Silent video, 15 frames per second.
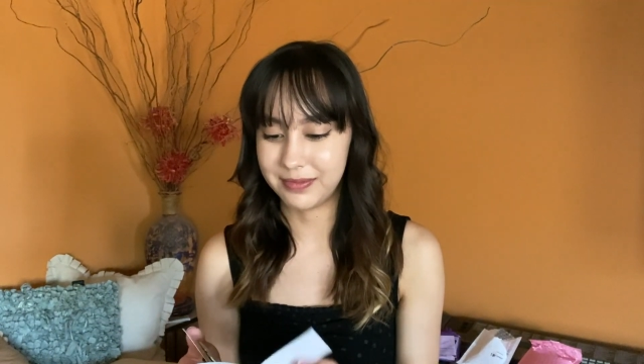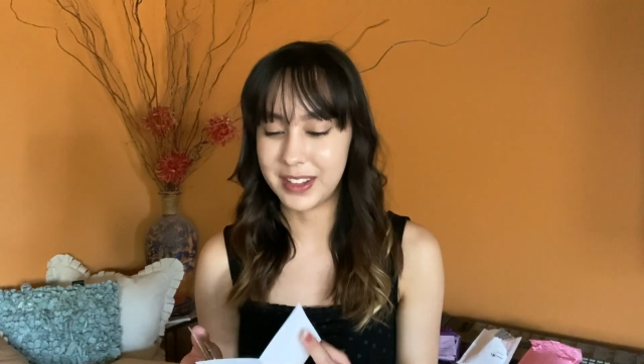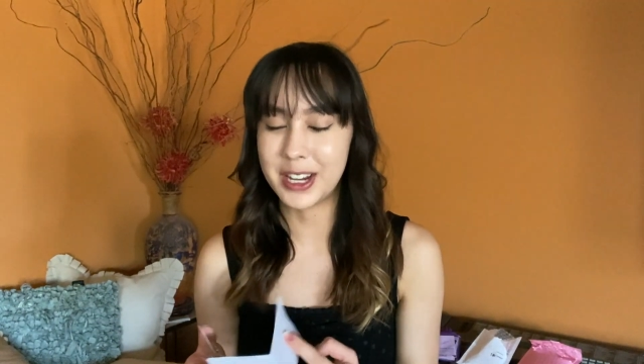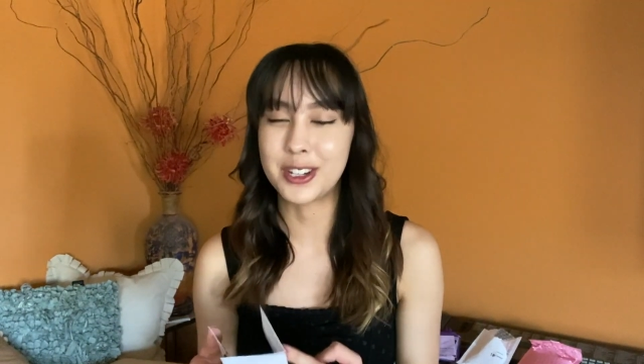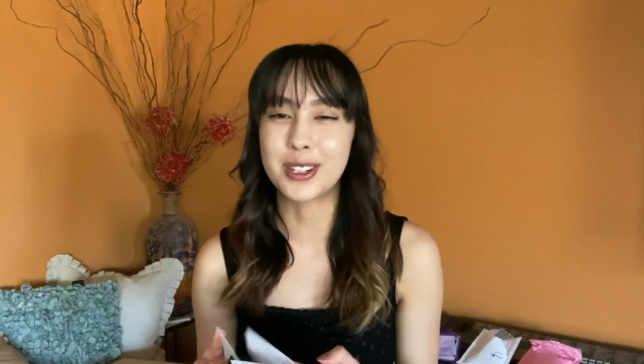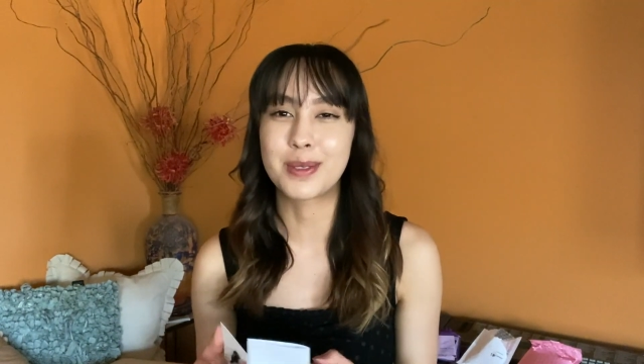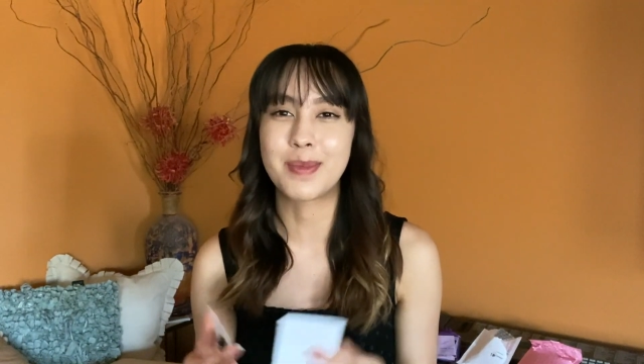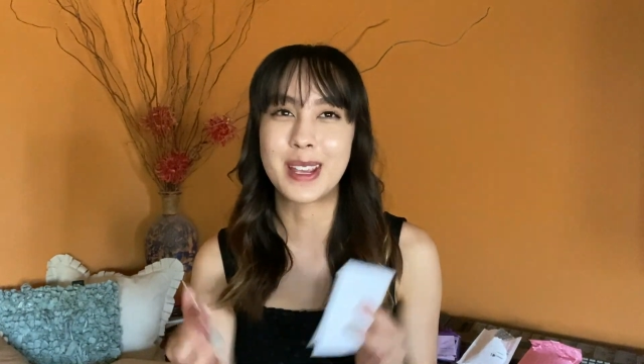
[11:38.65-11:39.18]
it
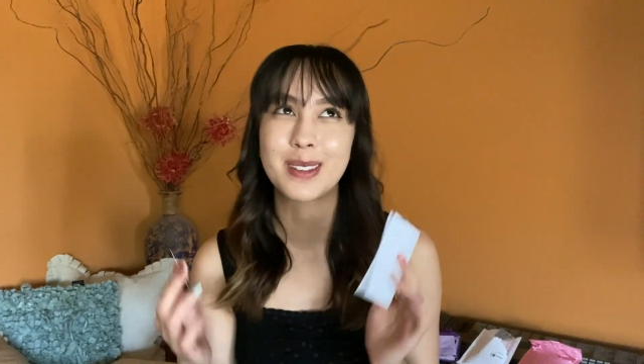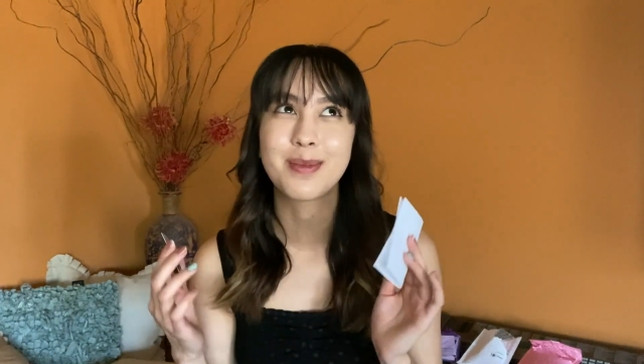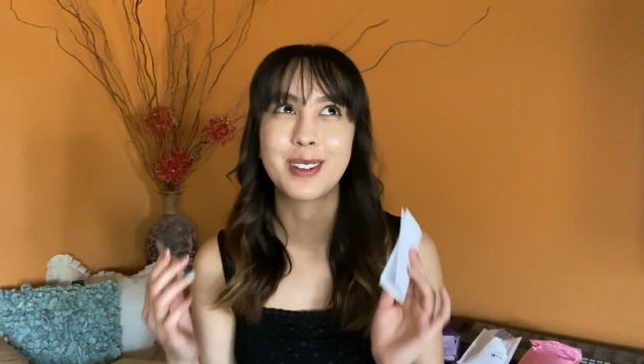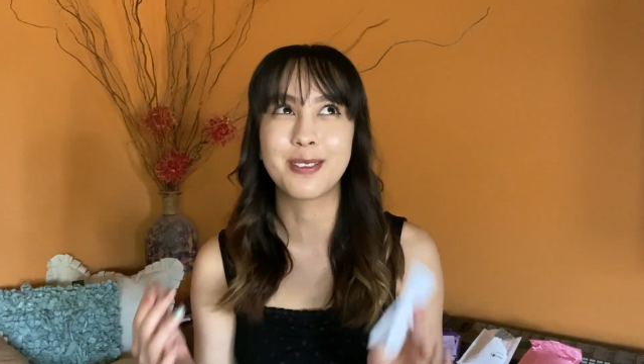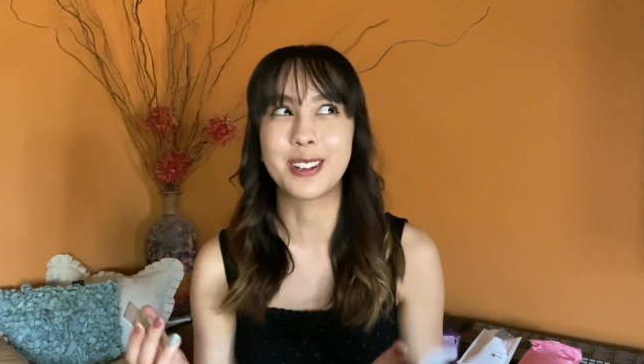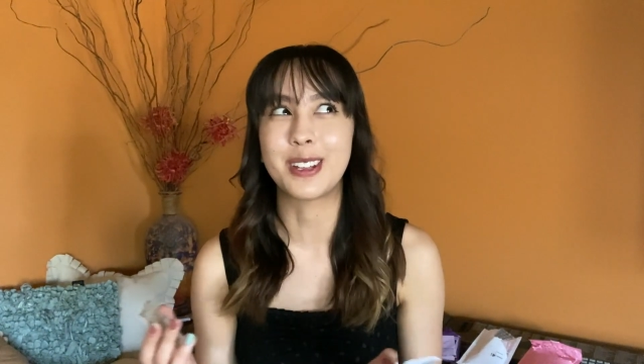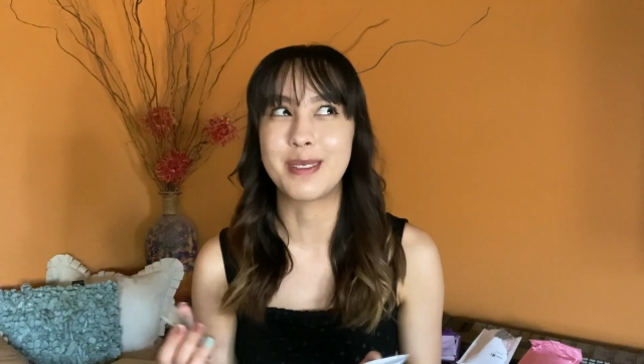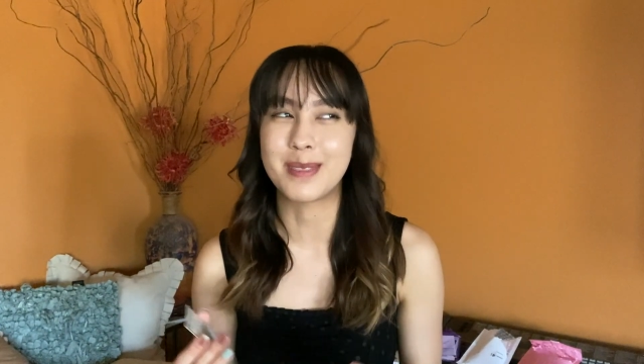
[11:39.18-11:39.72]
just makes me
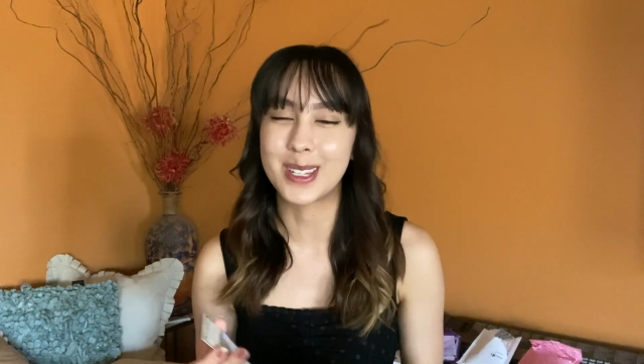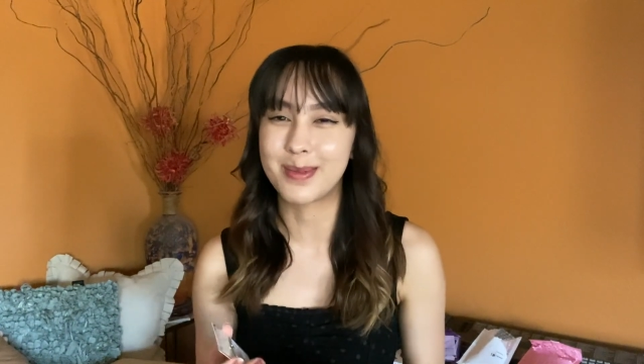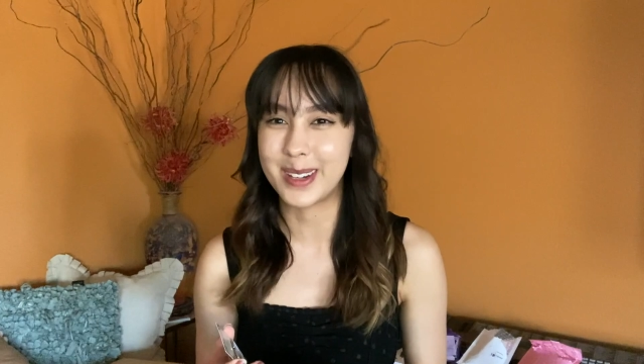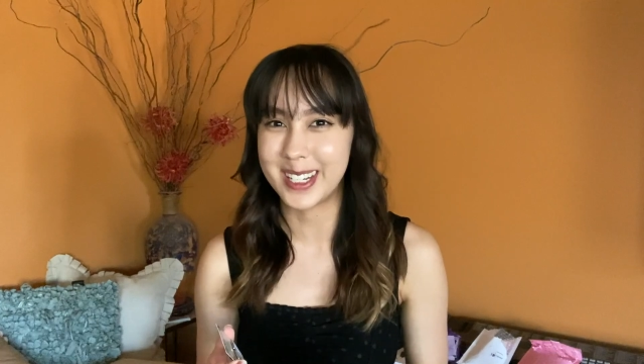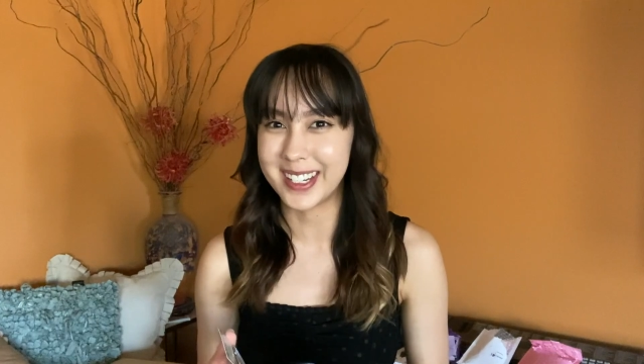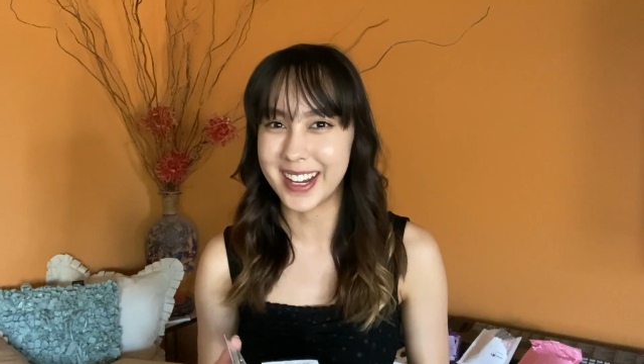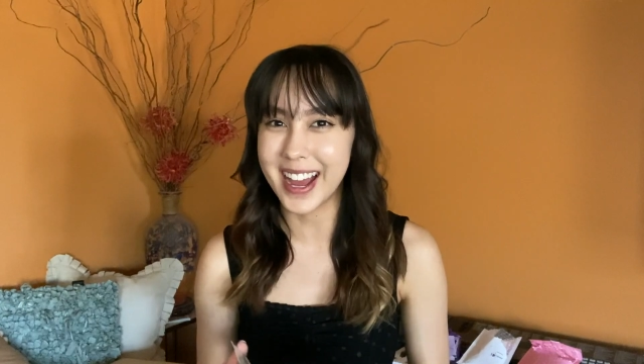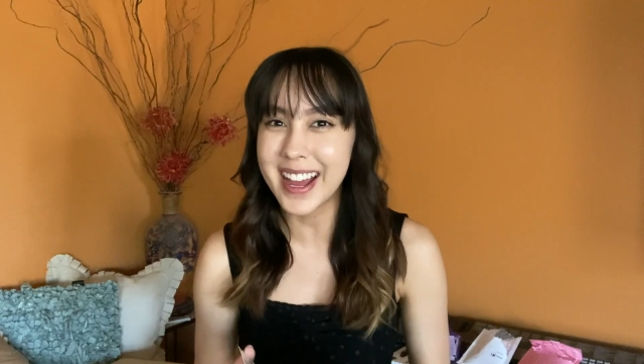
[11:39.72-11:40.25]
really miss
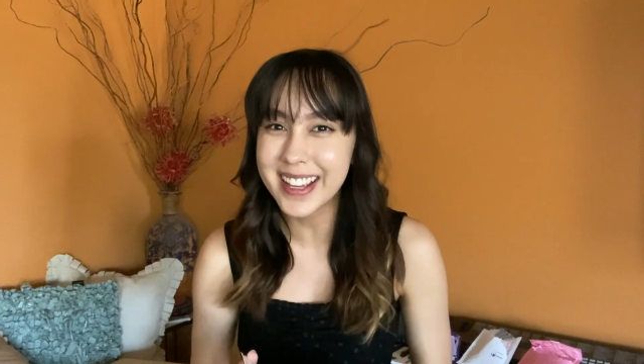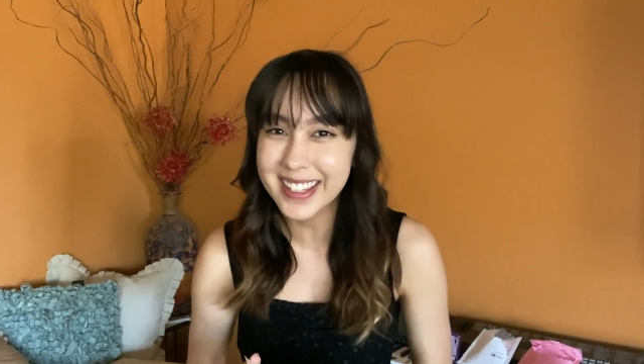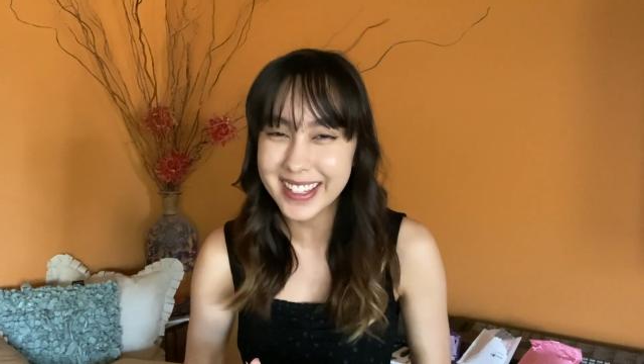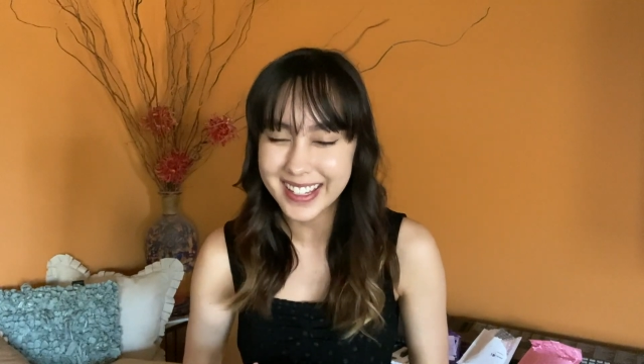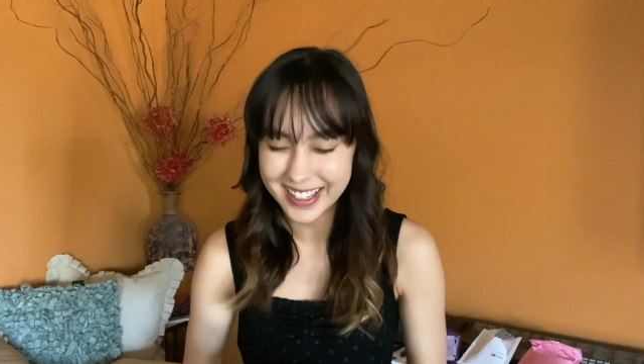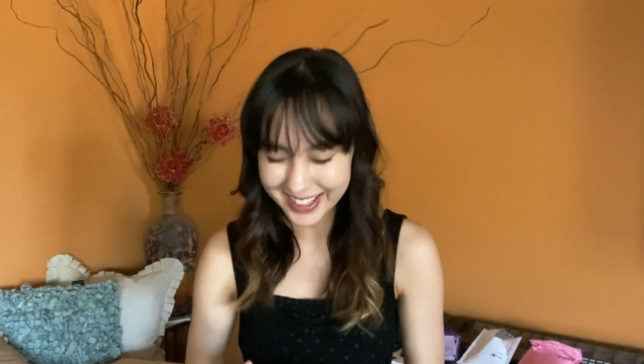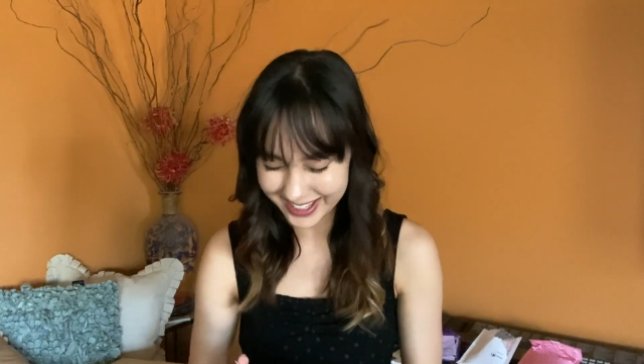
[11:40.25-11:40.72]
BTS.